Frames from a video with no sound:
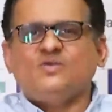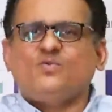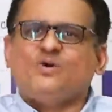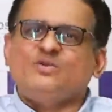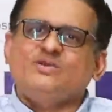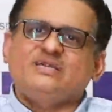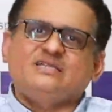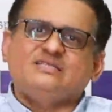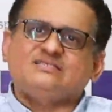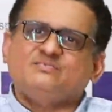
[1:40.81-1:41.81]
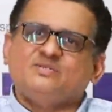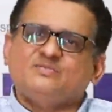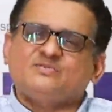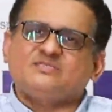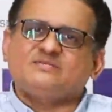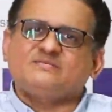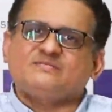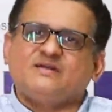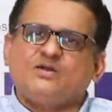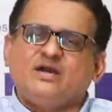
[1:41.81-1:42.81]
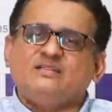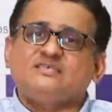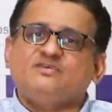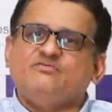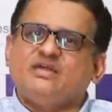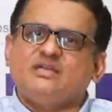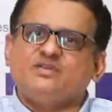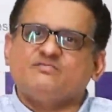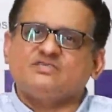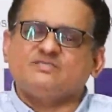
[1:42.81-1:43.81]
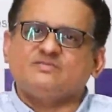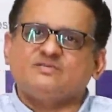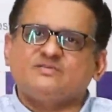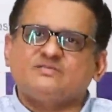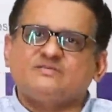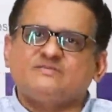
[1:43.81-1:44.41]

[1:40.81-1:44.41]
one will get the symptoms and the severity of the symptoms.